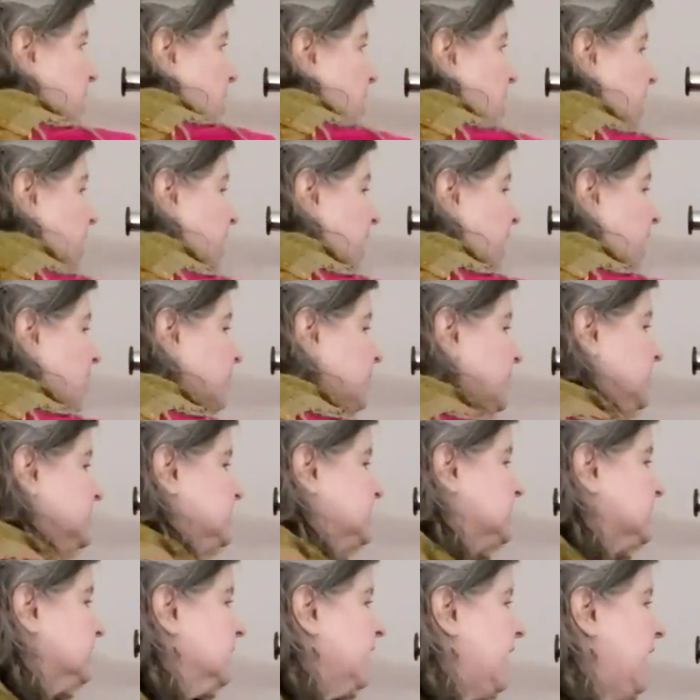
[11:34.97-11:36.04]
I have
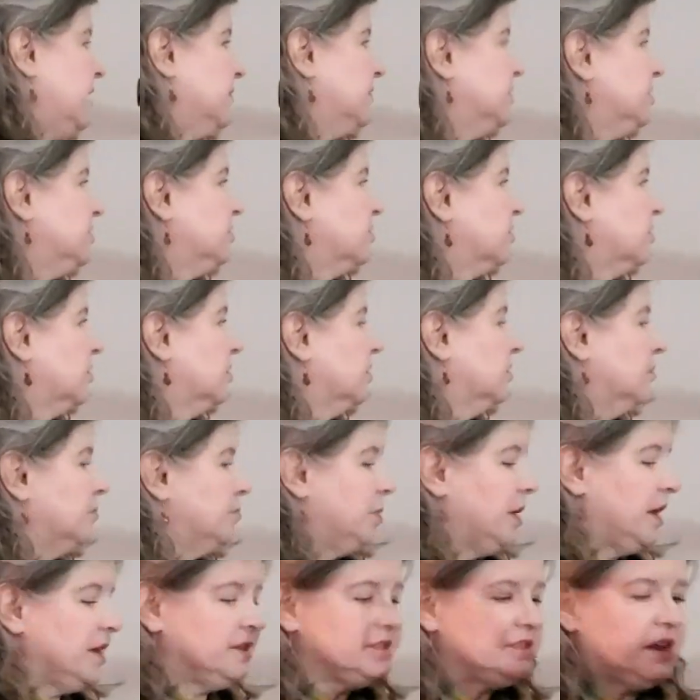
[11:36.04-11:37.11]
this lavender
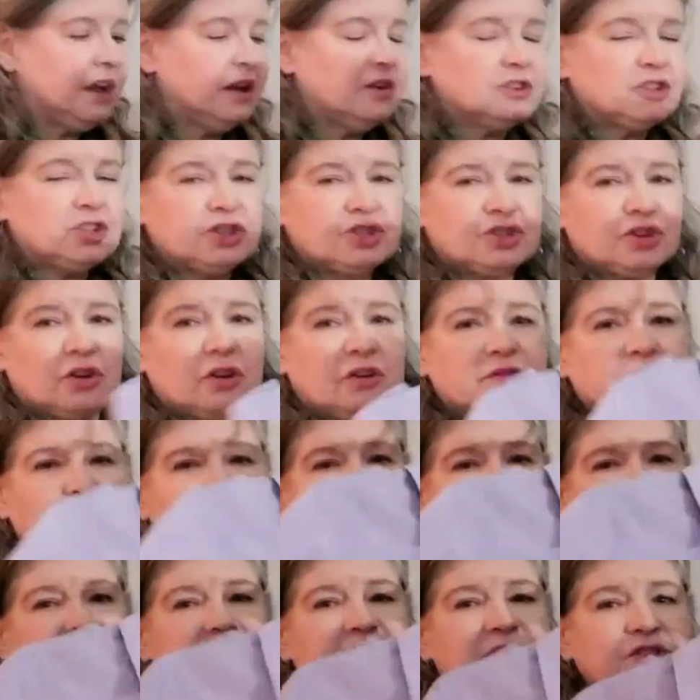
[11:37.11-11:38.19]
button-down shirt that
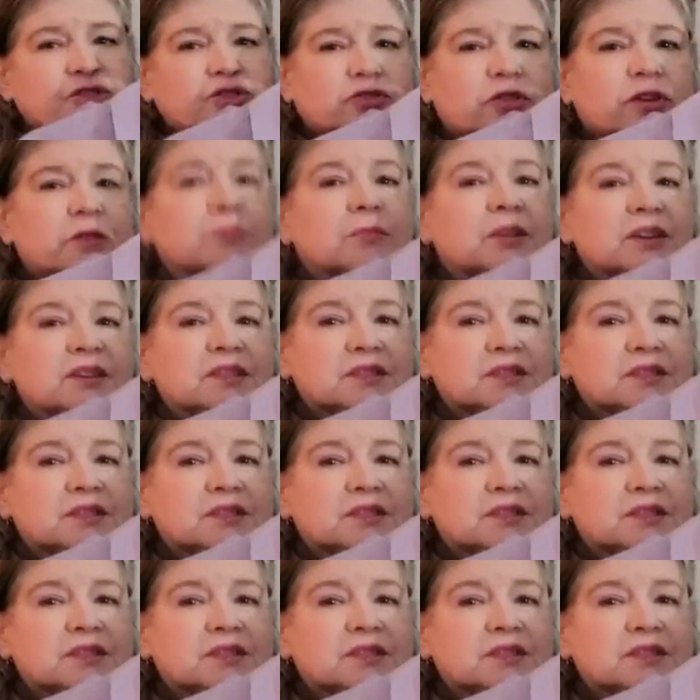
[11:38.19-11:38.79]
is extremely